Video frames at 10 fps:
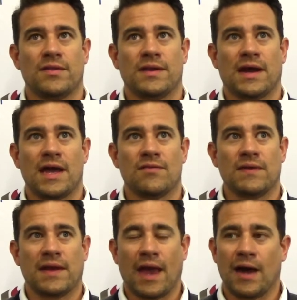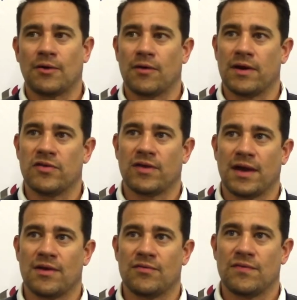that I have encountered as I
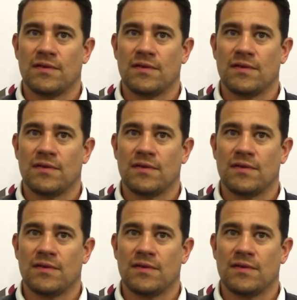have